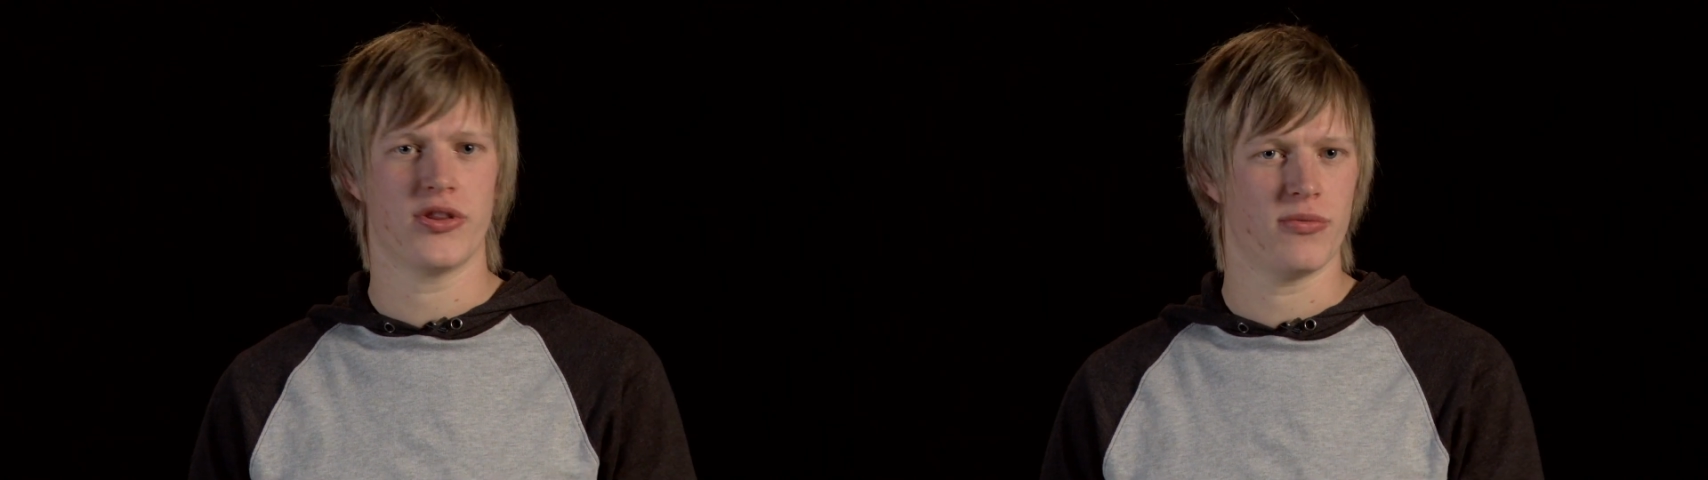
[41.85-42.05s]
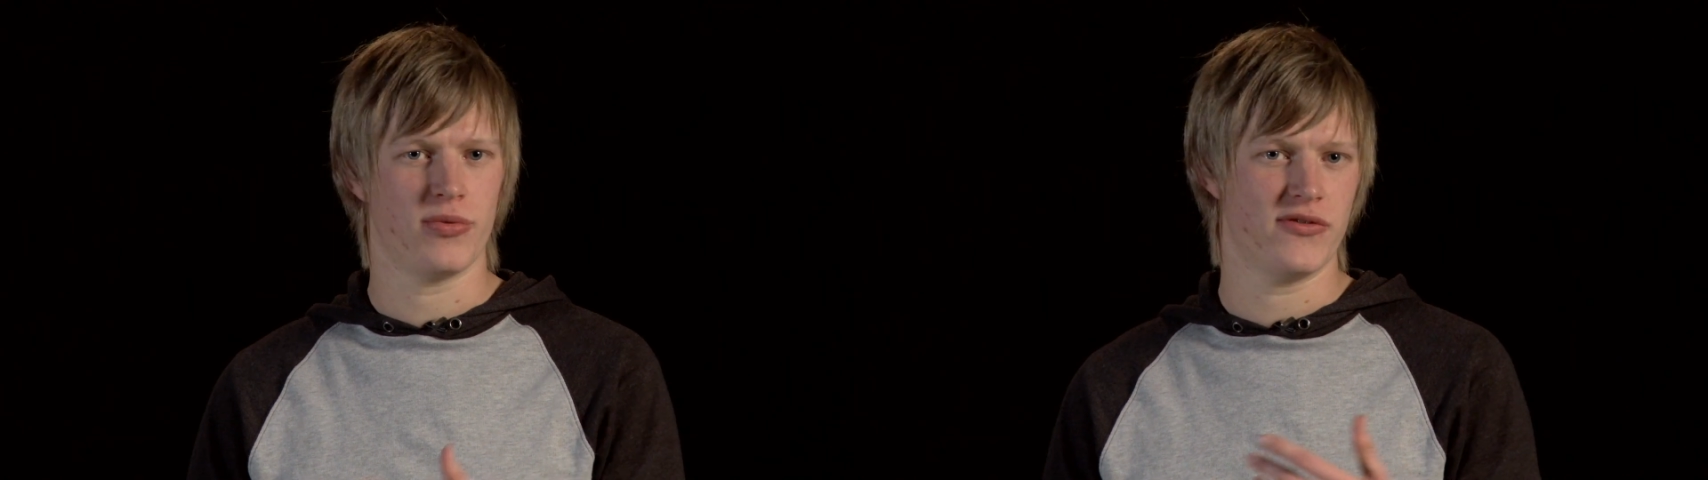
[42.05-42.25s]

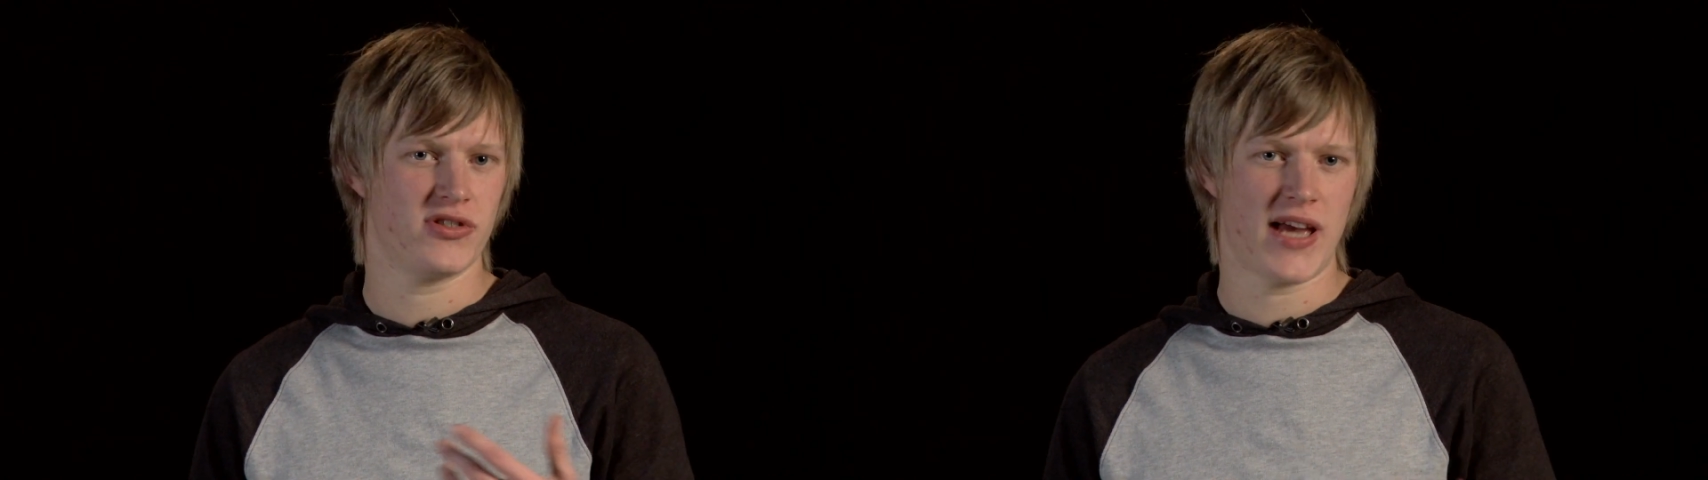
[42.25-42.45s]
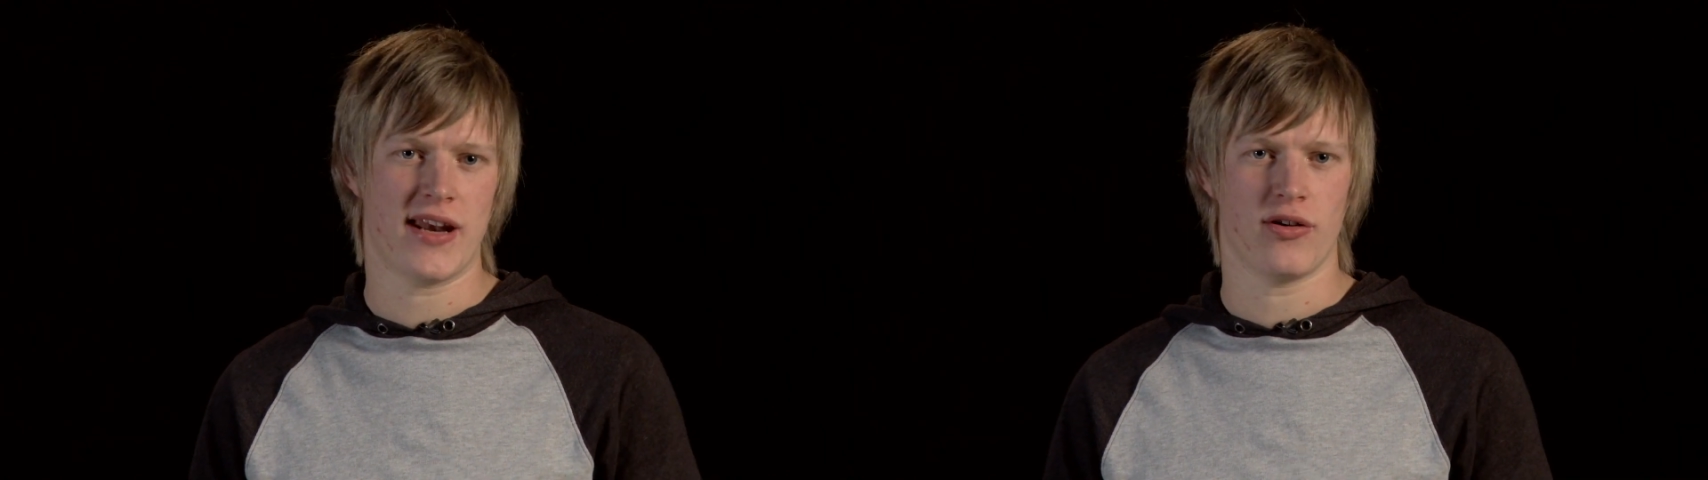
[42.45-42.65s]
that we've
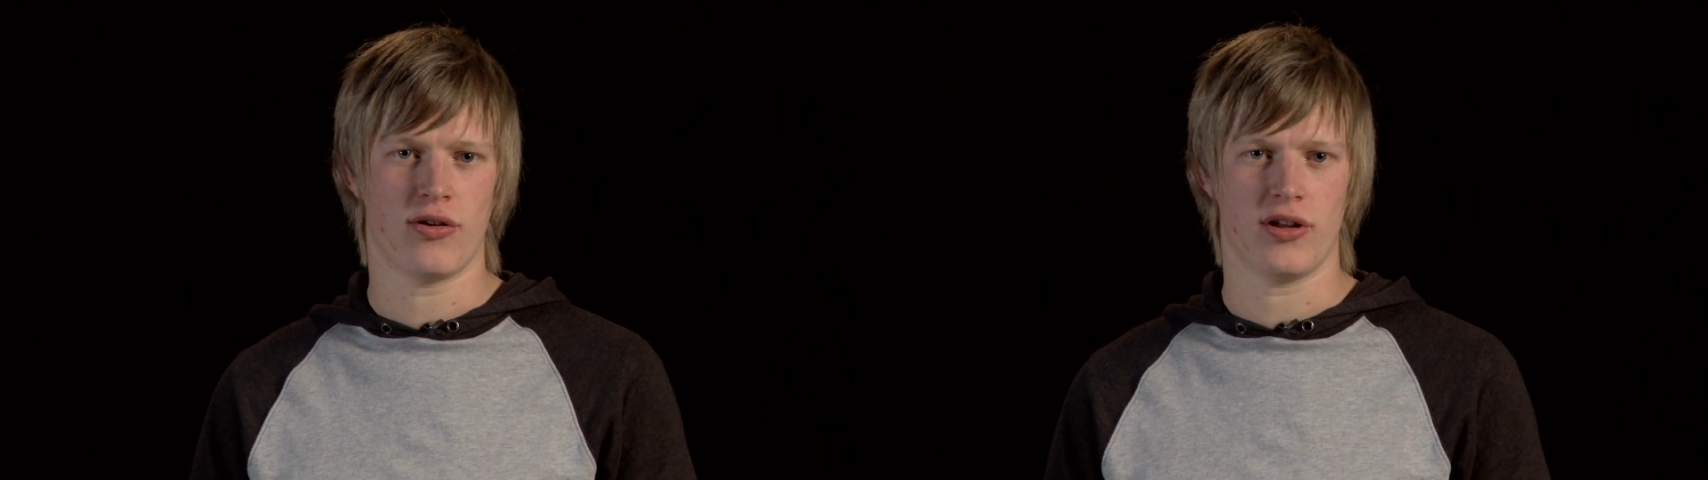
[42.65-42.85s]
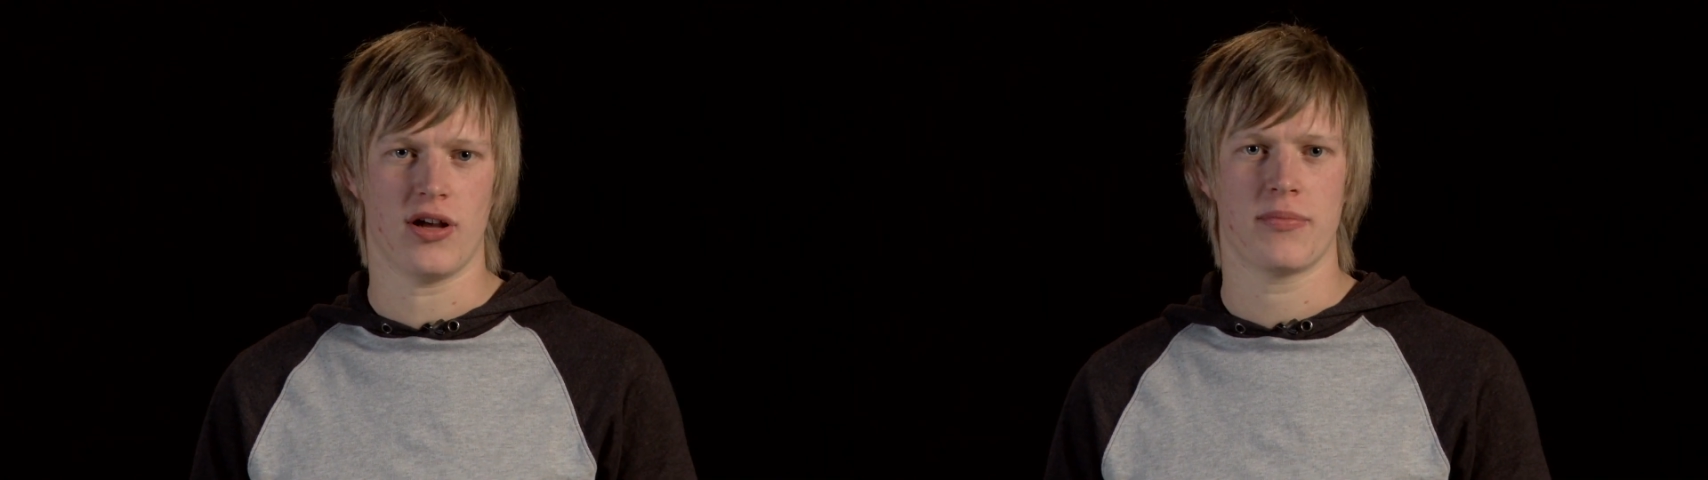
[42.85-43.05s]
set it
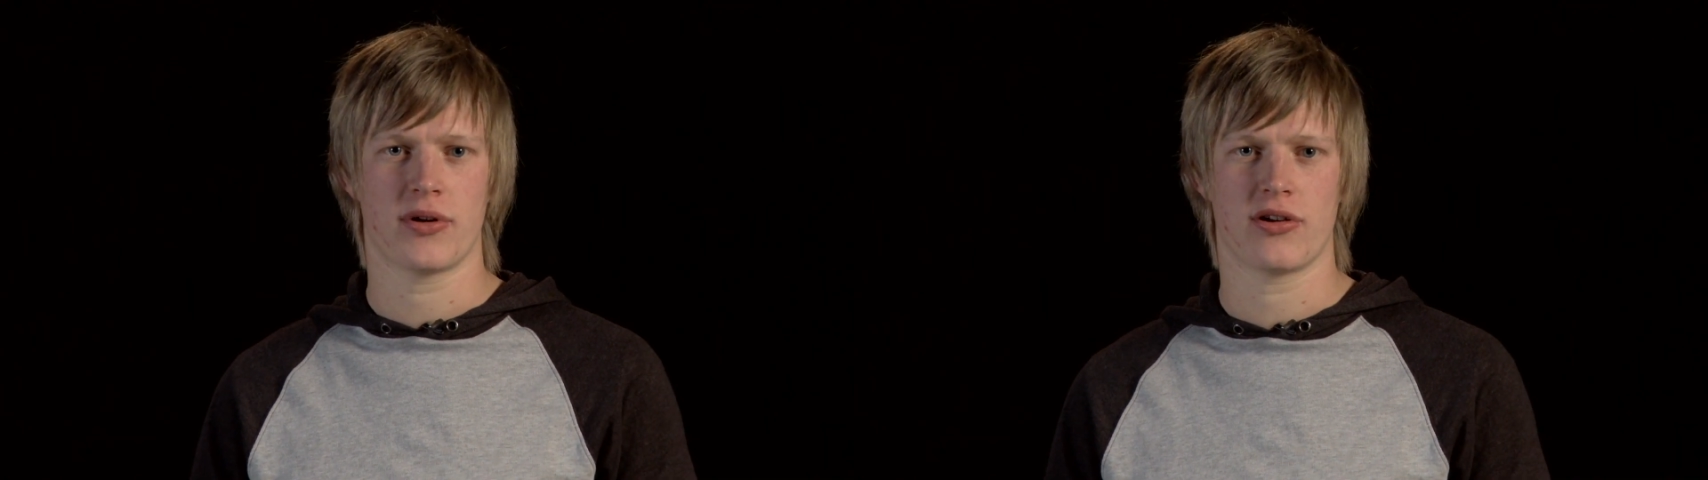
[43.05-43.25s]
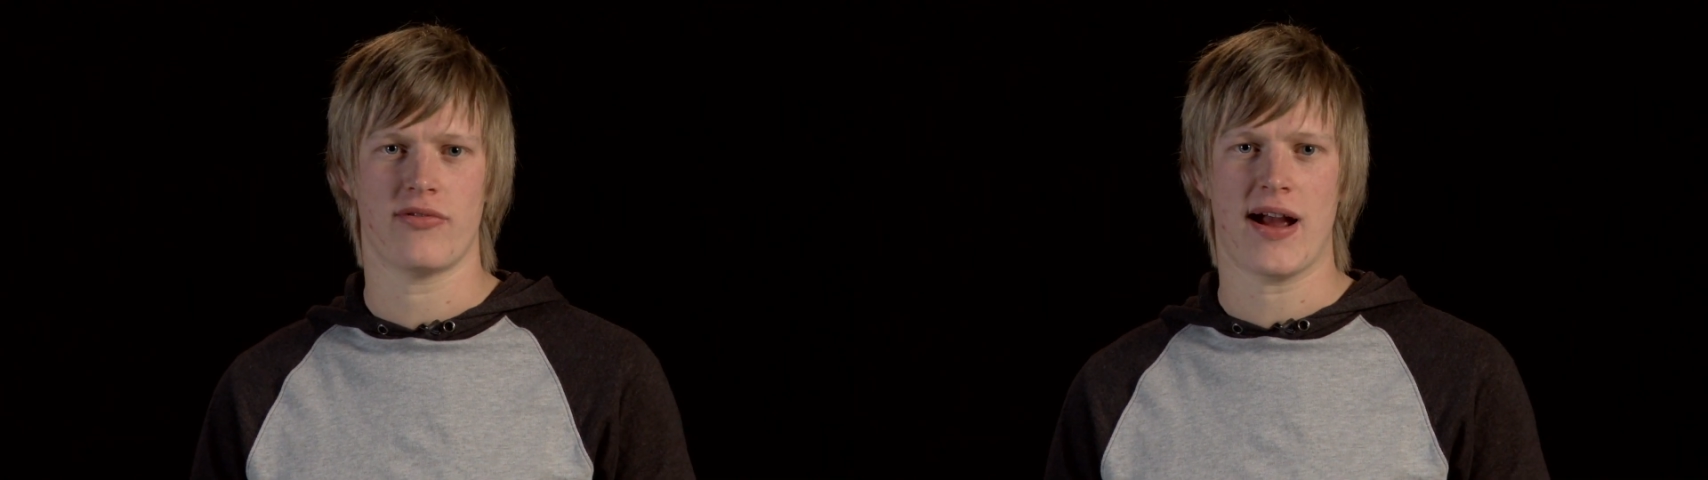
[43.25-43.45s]
all
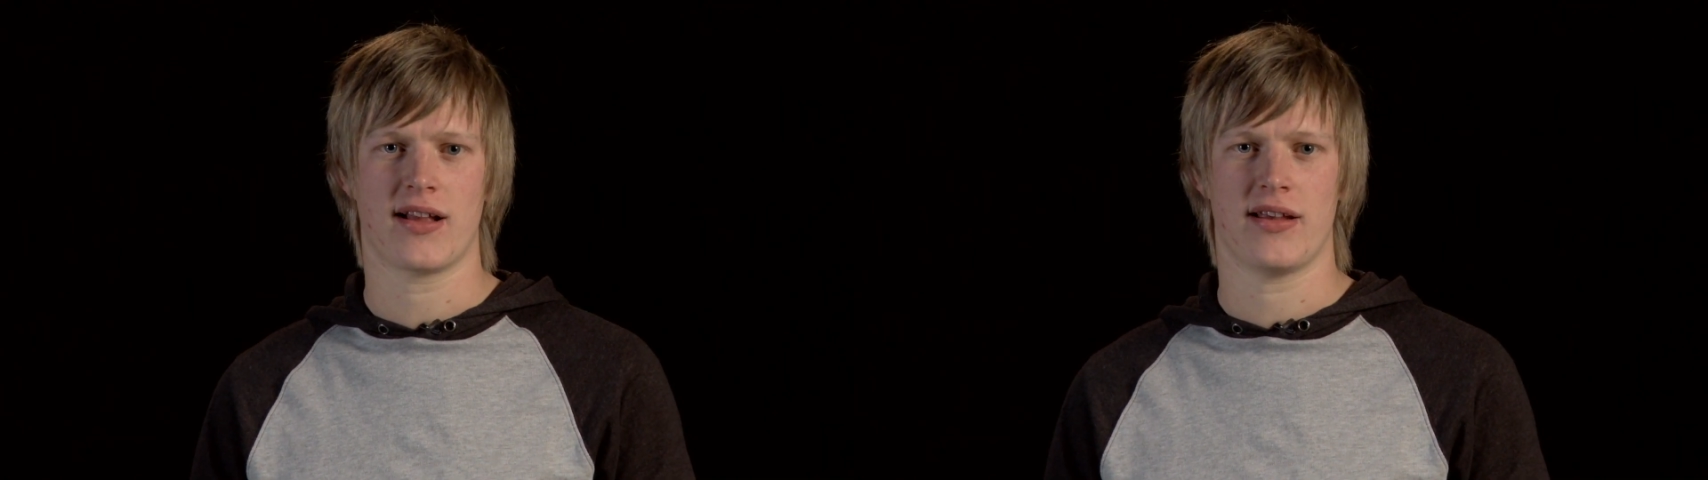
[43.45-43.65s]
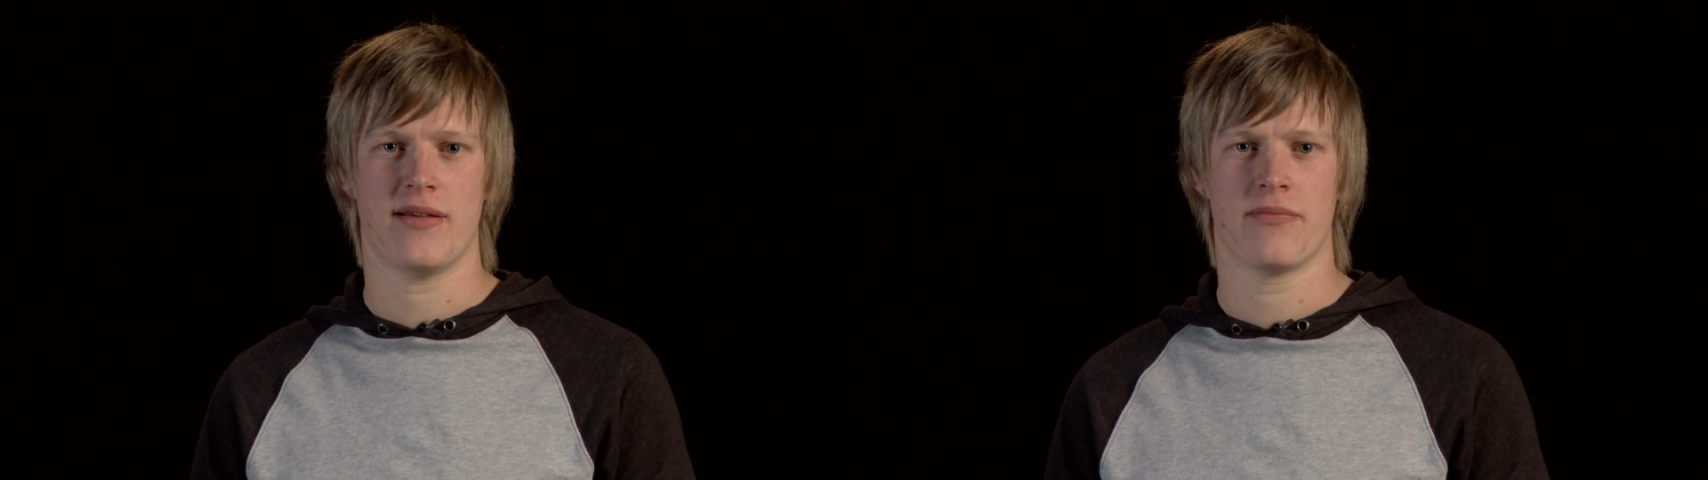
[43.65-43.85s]
up
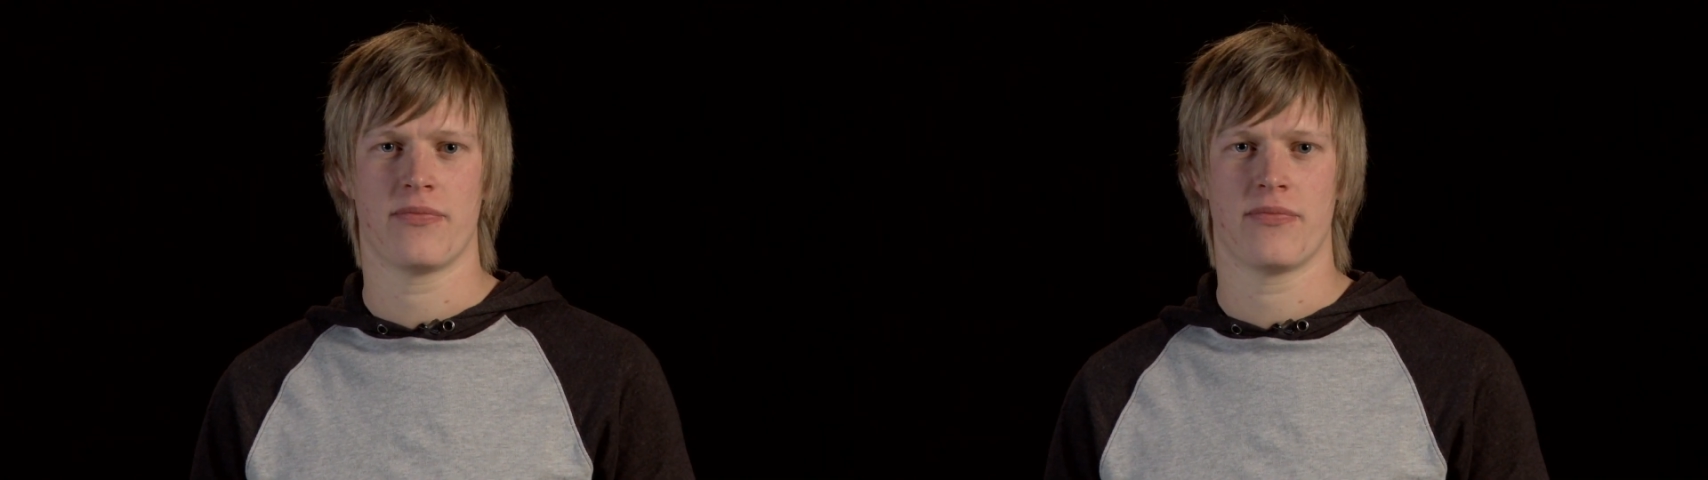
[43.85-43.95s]
correctly.